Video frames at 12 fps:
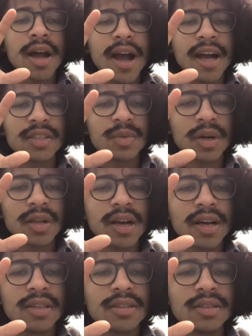as well
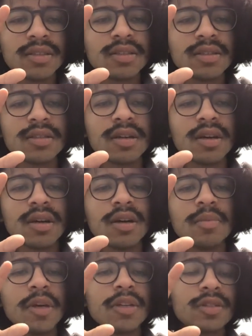as make